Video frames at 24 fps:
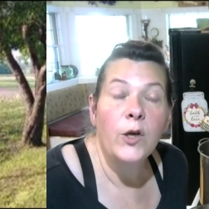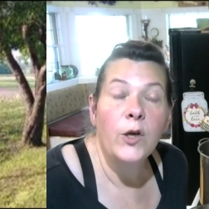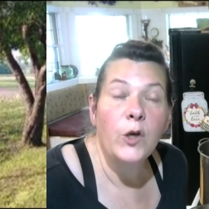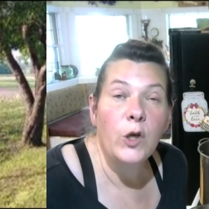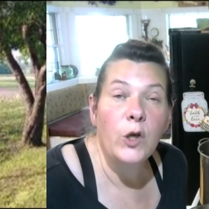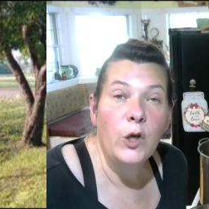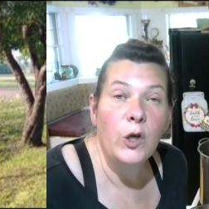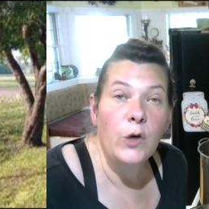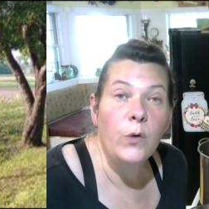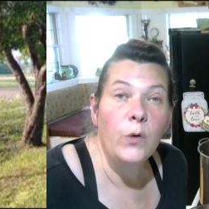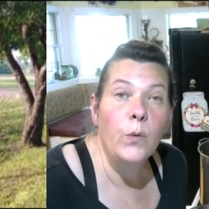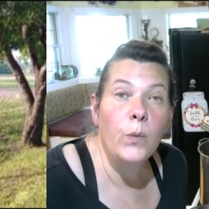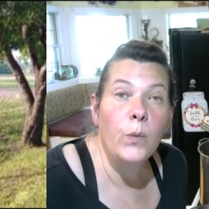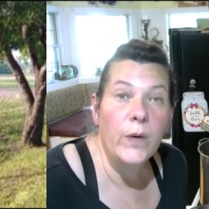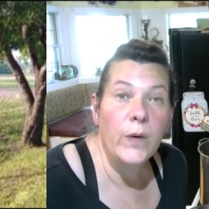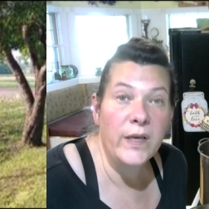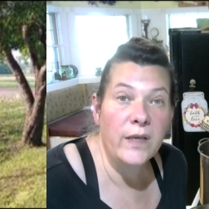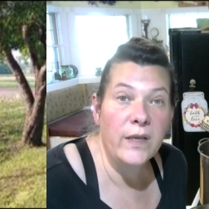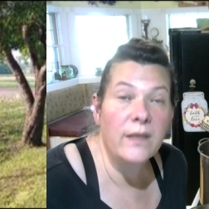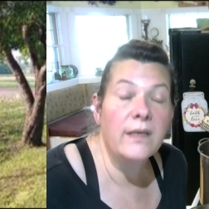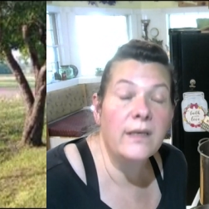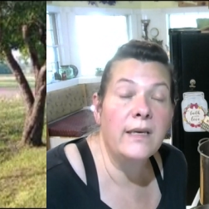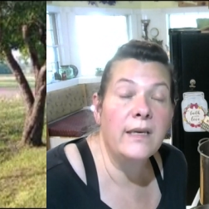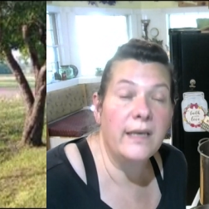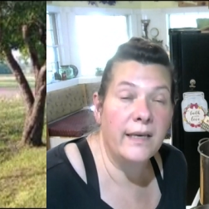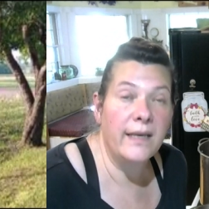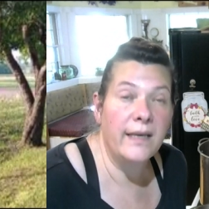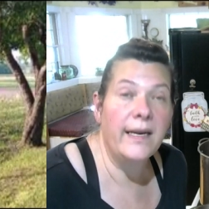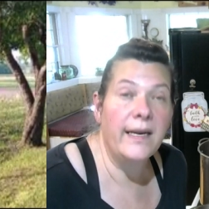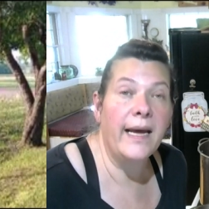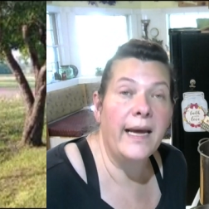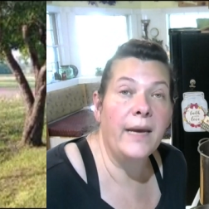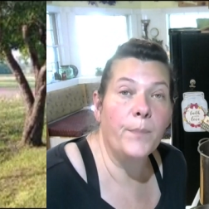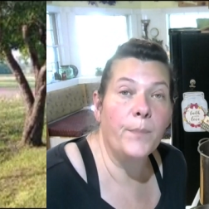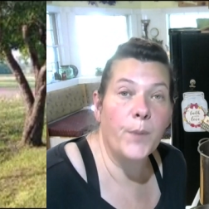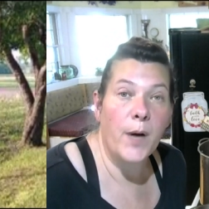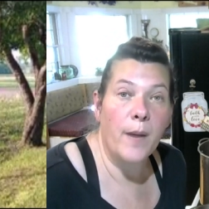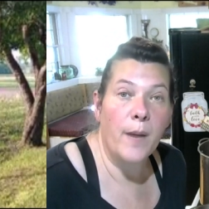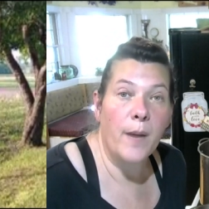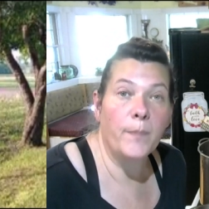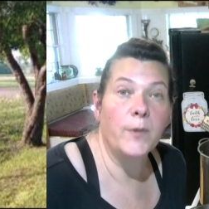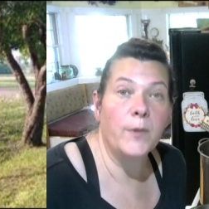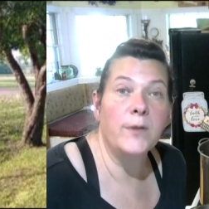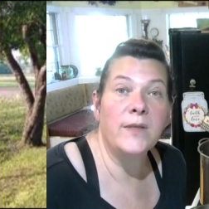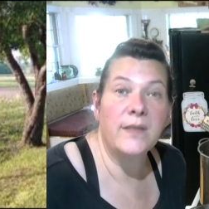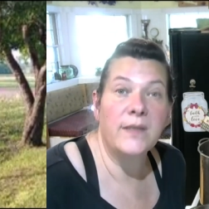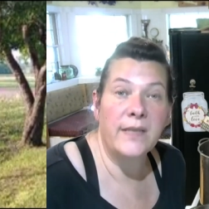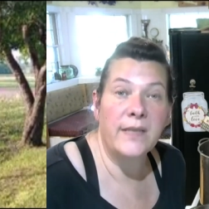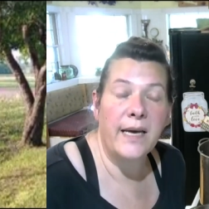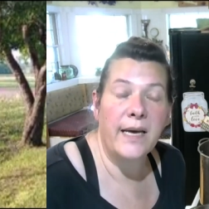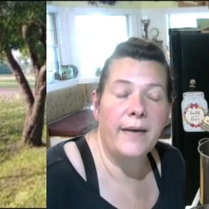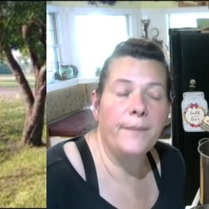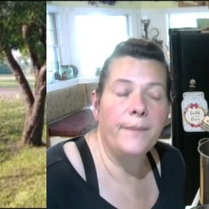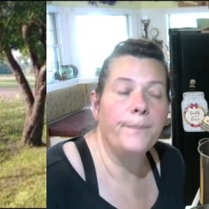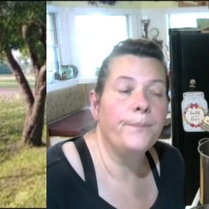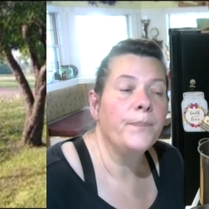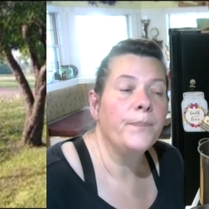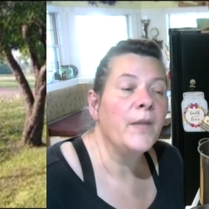you will get a proper set.